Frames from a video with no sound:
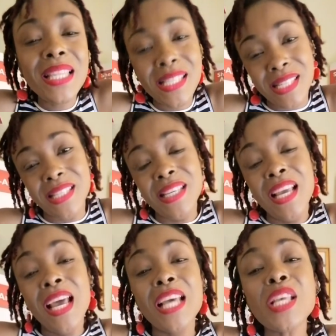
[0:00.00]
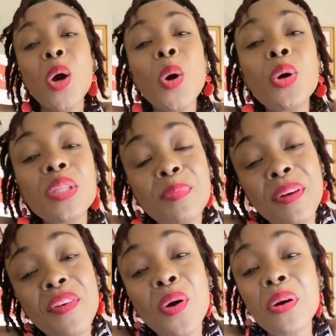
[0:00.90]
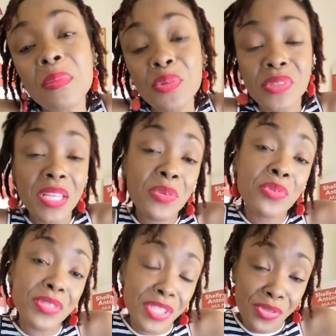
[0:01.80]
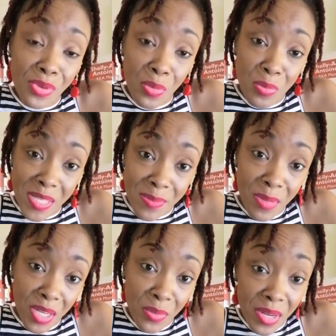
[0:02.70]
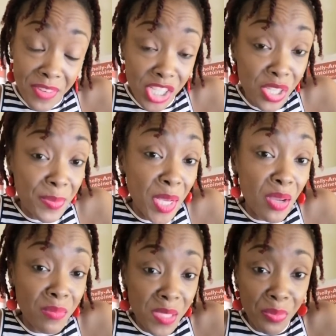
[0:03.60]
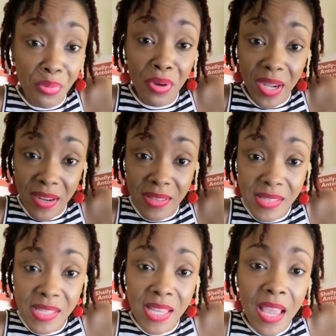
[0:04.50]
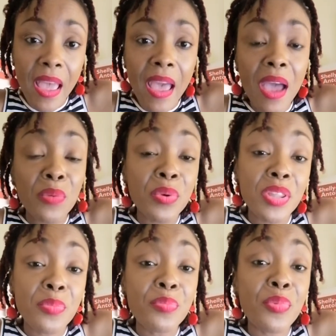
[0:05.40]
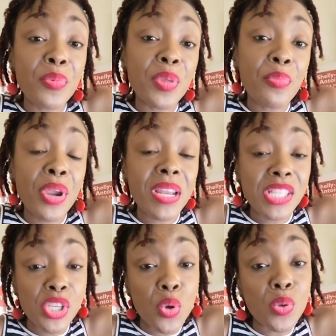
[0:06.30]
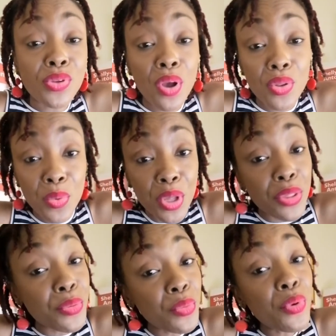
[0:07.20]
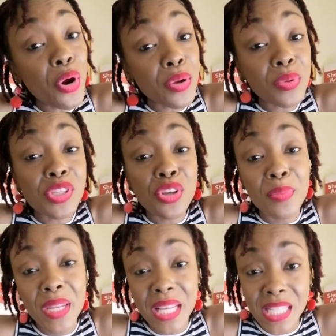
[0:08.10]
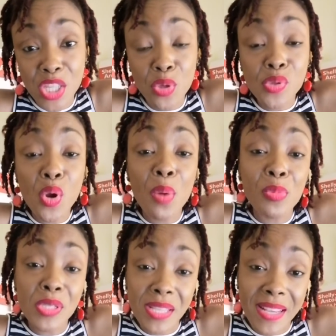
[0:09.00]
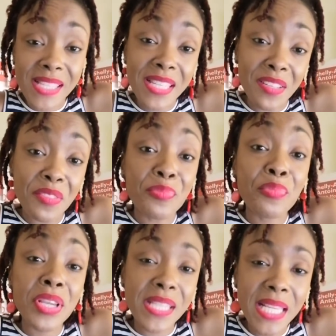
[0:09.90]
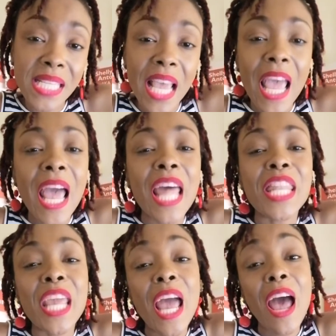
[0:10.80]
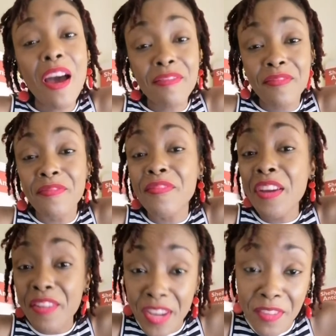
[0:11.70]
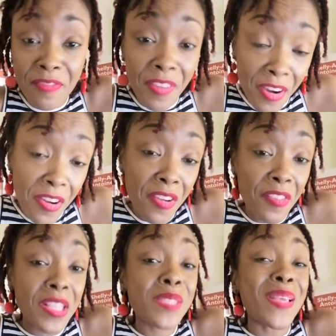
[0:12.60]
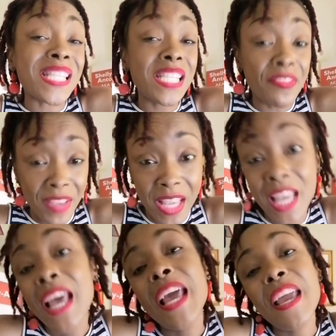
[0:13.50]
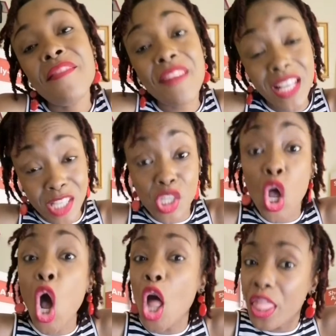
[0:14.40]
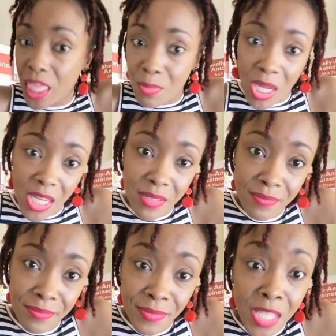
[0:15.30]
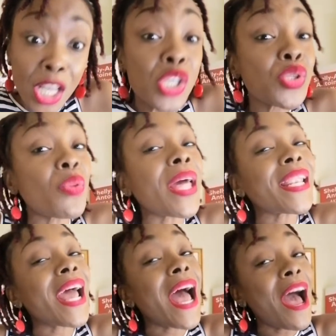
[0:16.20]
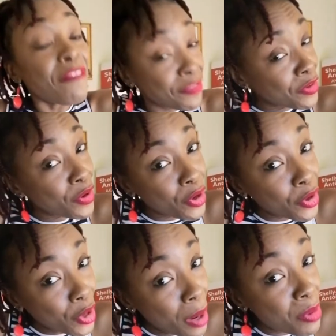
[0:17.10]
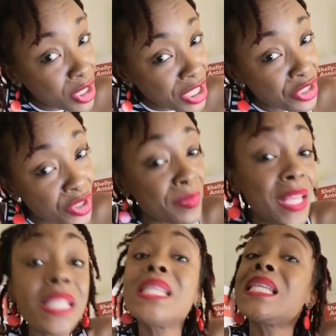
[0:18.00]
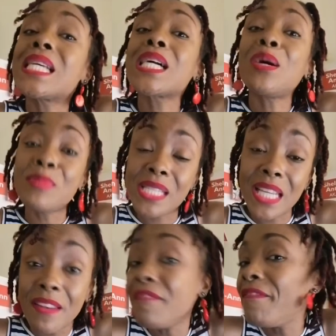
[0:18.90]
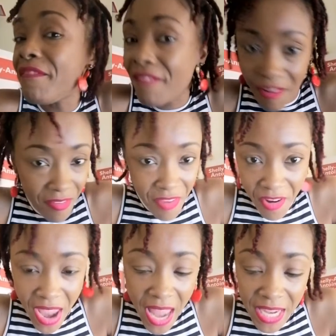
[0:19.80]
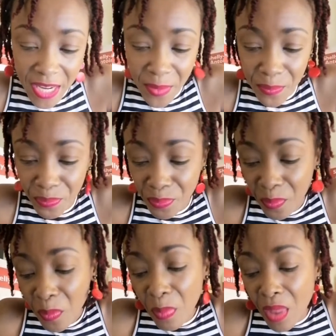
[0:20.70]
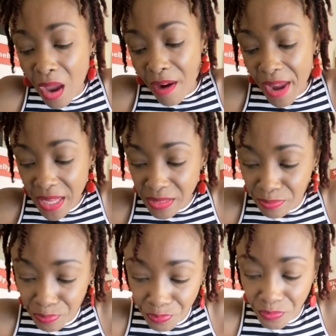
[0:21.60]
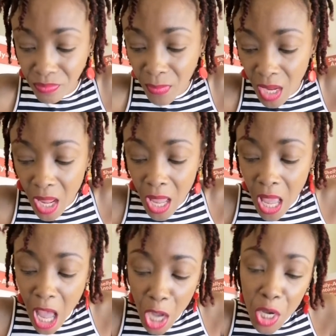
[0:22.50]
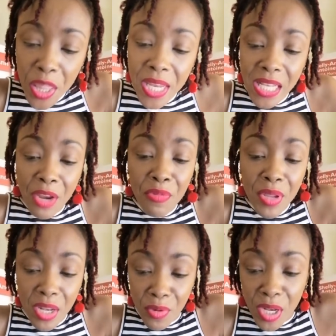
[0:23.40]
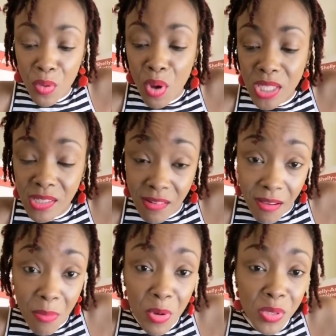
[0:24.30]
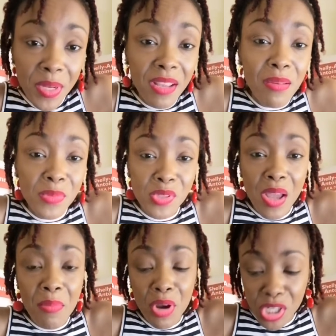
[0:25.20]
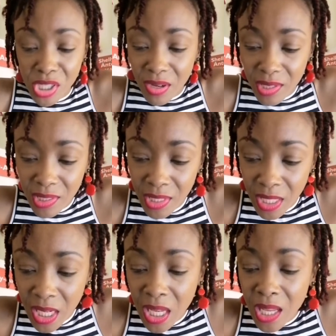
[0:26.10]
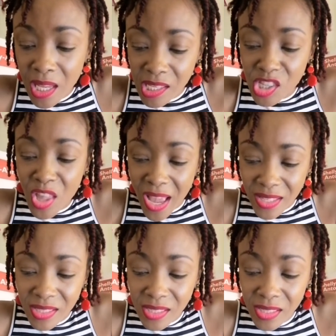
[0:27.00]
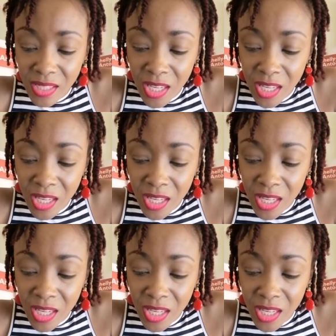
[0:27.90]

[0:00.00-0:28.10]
Listen, there's a whole heap of hormones that courses through a woman's body whenever she becomes pregnant. And whether the pregnancy goes all the way through or it was terminated, those hormones are still present and they have very, very specific effects on the body. So that after abortion treatment comes in very, very handy. All right? Another thing that I really, really want to talk about when it comes to abortion is that